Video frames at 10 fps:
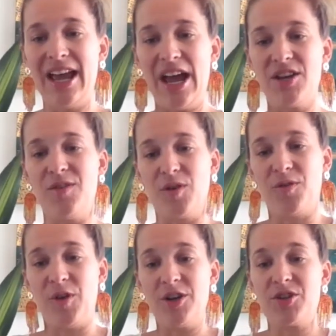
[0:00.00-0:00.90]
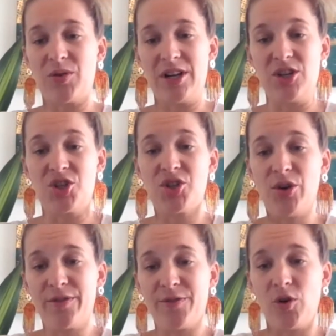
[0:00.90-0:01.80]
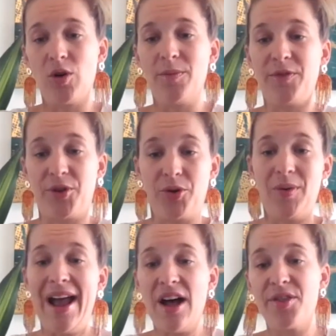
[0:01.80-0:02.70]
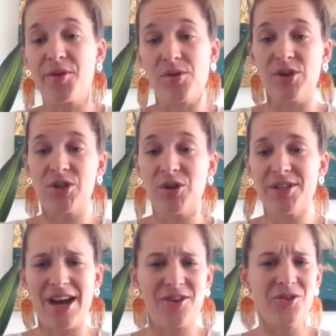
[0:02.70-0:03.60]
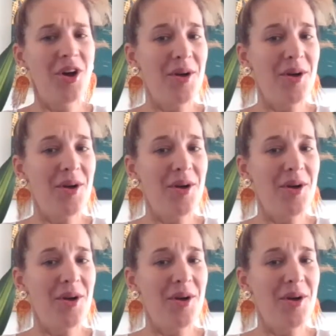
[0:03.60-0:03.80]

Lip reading: and you've referred to it in short form through the short title,